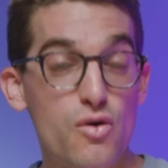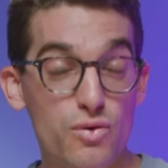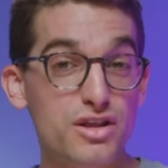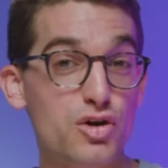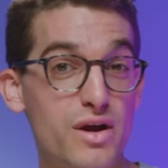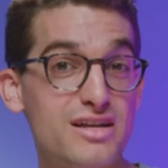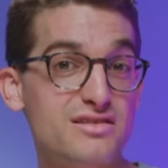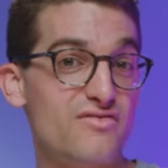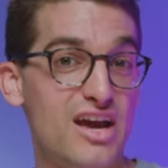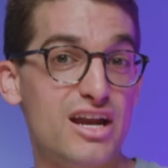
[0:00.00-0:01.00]
Really, the
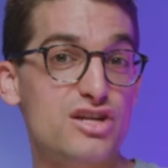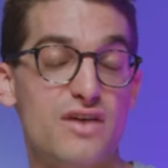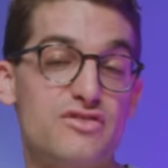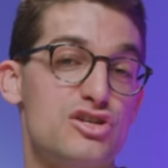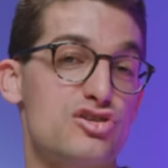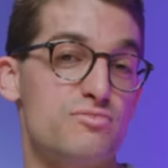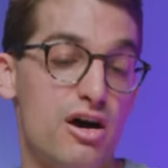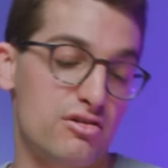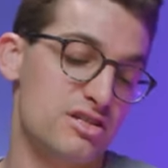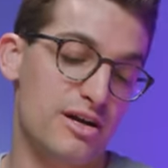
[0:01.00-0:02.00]
greatest advantage of this year's
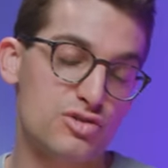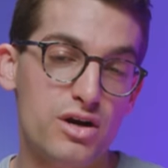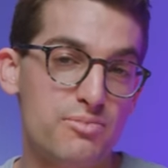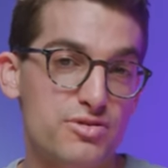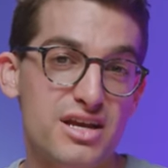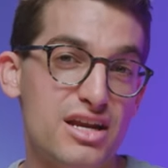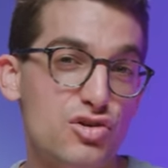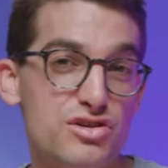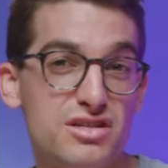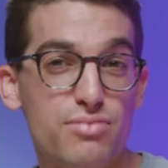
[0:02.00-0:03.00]
model is about 20%
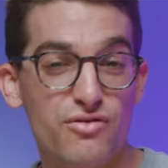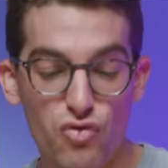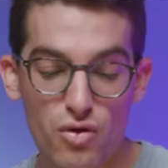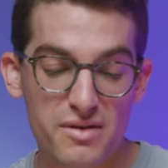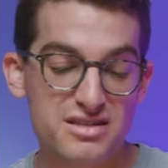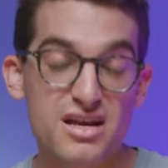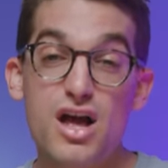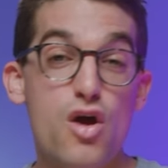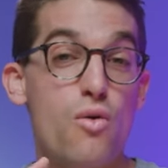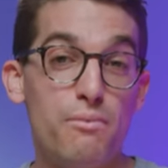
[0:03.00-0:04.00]
increase in performance,
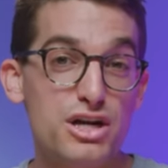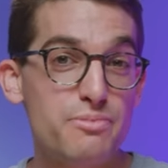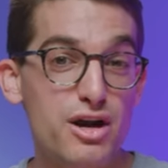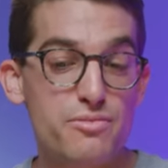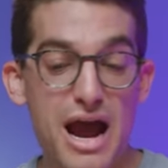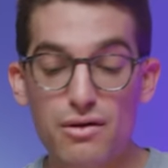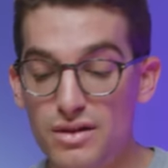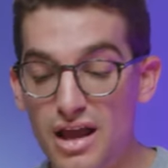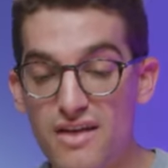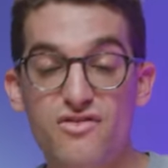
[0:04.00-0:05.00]
much better battery
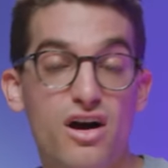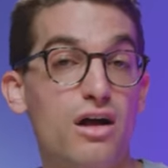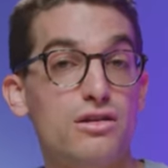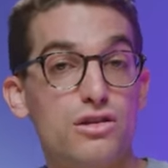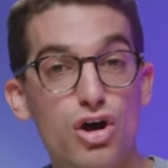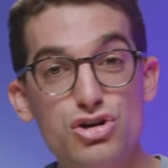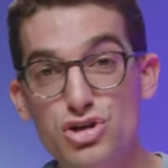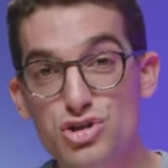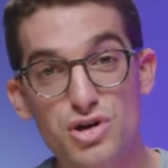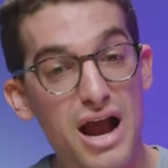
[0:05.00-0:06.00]
life, a larger
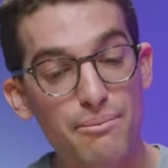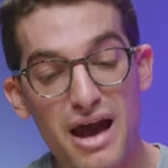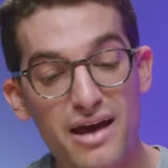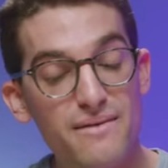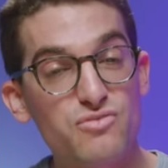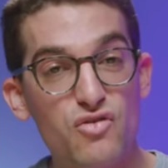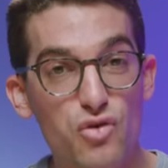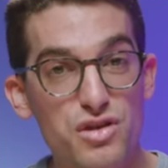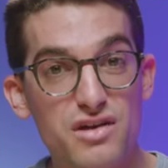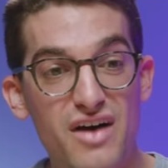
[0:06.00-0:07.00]
trackpad
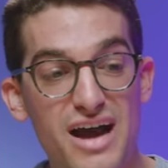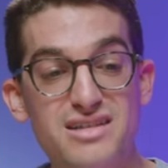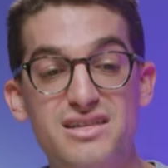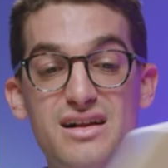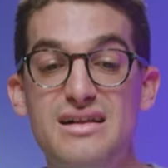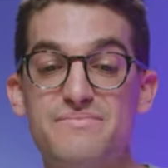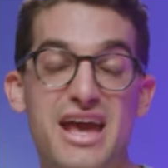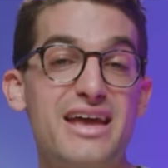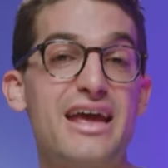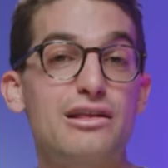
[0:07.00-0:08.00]
for the device,
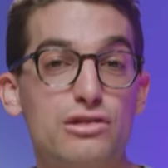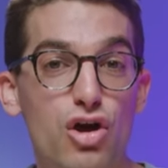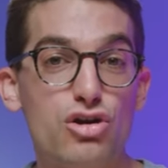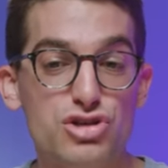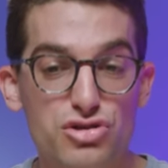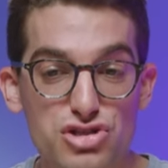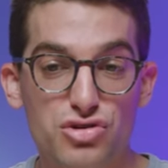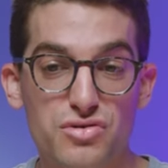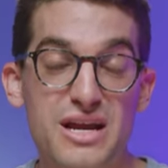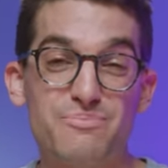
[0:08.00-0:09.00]
and a larger
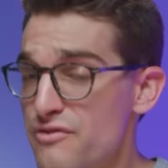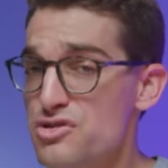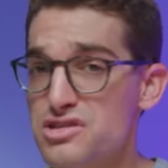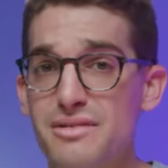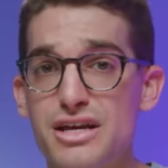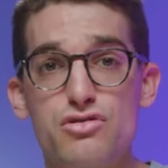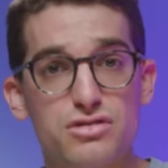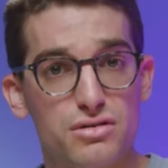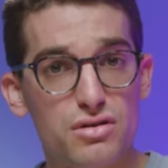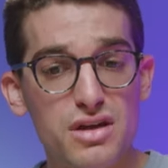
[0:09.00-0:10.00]
screen. If you're somebody who's
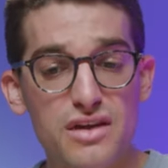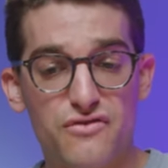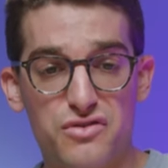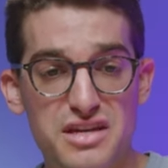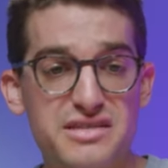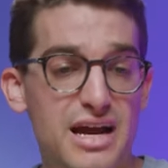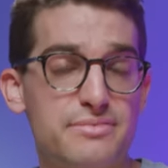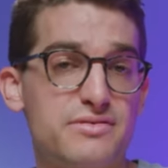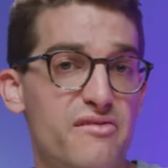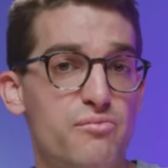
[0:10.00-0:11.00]
looking for these
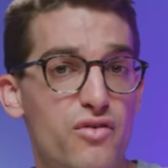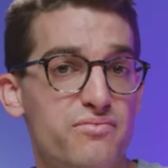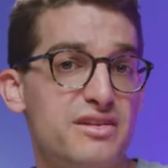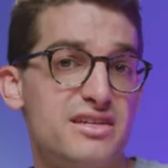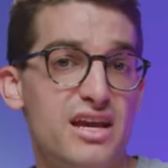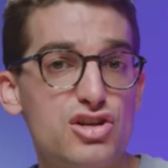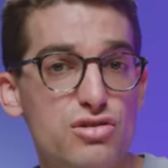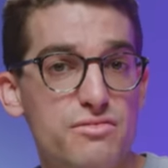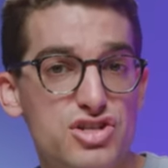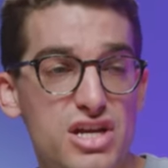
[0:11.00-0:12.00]
types of improvements in your
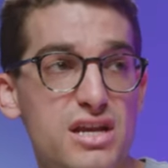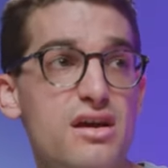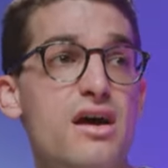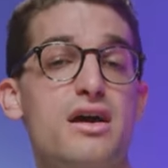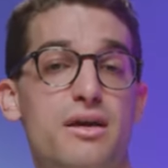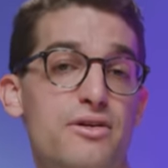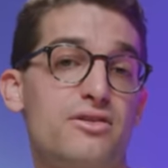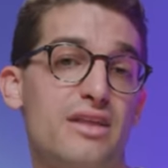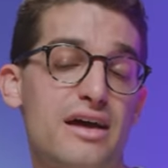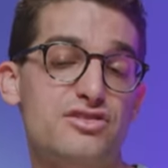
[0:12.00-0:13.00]
machine compared to
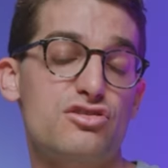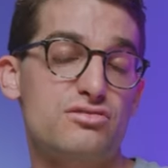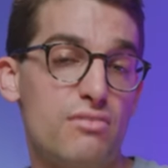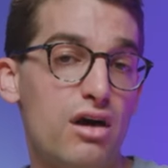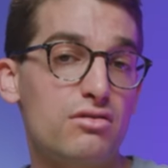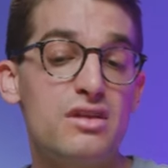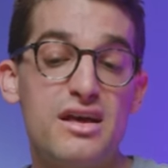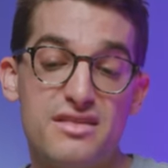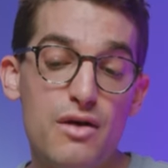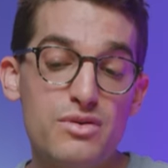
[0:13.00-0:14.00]
last year's model,
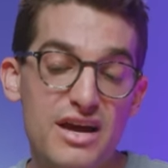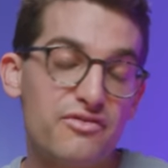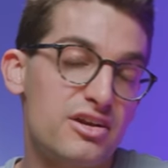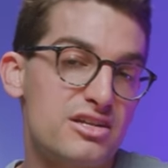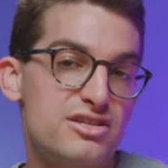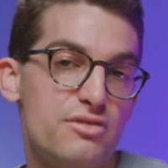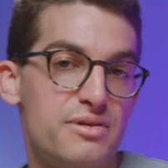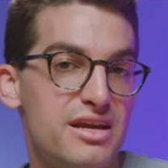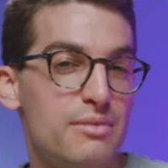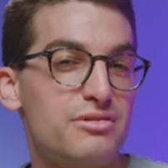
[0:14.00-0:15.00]
then I would definitely consider
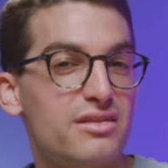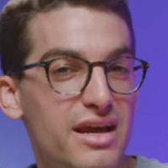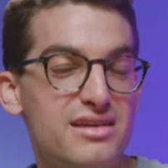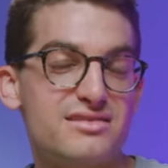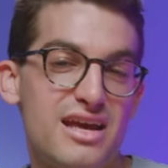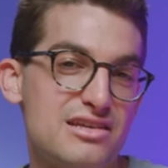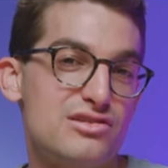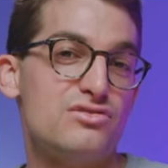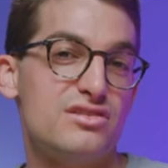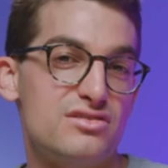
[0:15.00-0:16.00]
picking up the latest
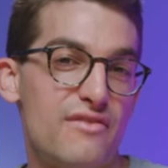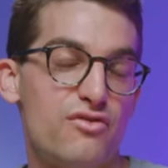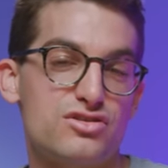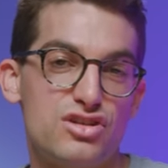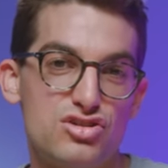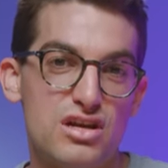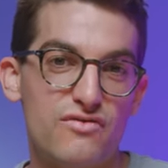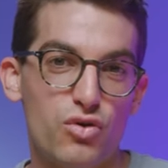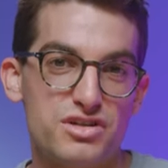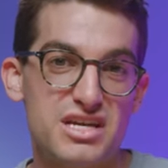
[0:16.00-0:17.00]
Asus Zephyrus
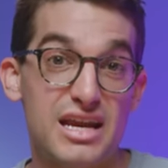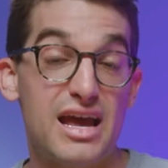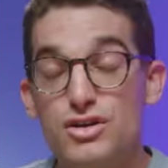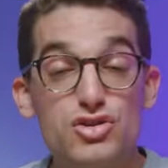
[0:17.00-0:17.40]
G14.